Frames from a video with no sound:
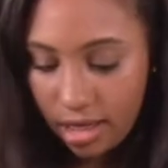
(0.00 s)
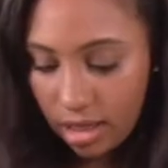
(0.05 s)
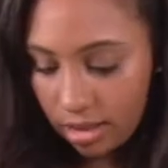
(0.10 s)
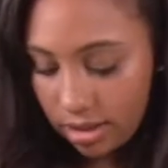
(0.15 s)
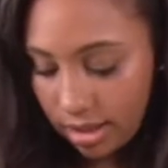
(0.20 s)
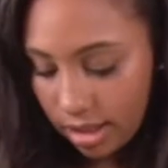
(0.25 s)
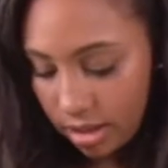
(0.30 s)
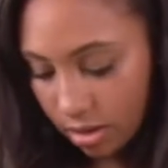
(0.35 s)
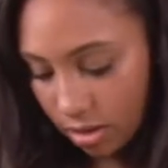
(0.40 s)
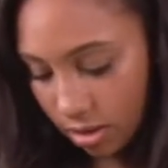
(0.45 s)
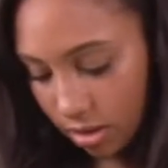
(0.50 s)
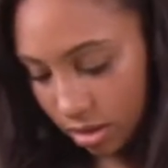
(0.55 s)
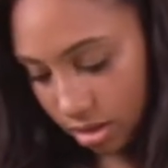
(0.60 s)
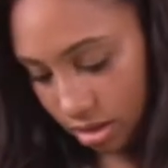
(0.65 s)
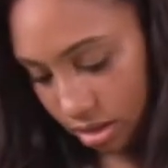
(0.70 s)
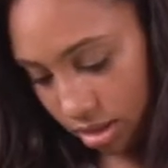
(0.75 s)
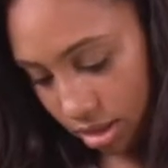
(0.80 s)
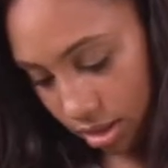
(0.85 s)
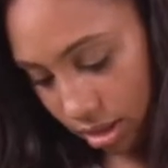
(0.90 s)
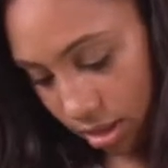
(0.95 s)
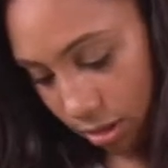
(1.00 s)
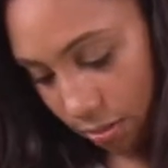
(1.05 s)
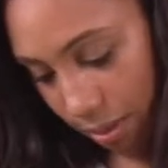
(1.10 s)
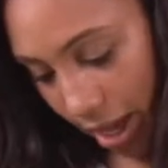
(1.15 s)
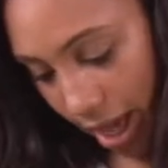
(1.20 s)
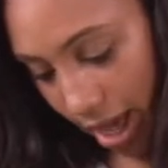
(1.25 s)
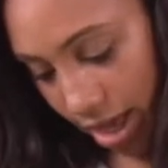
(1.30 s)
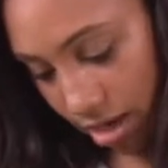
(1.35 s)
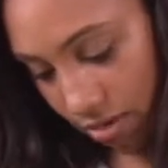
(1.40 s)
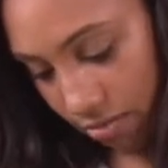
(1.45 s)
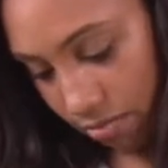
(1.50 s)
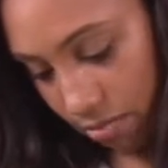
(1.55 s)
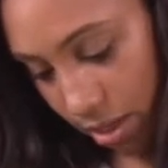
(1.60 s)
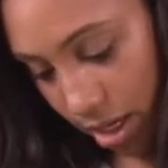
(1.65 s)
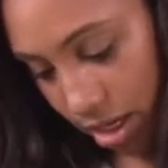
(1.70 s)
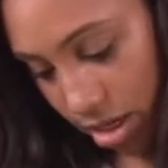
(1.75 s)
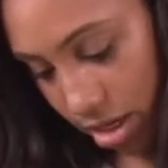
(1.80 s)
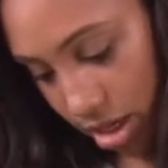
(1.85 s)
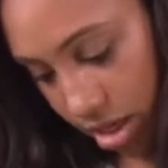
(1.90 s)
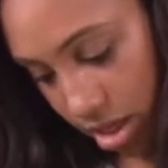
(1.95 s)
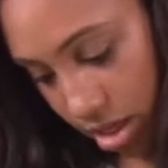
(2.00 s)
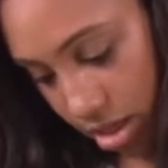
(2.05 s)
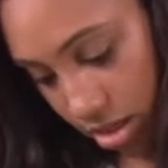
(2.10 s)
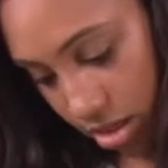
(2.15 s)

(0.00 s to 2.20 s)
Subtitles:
a little pat of butter.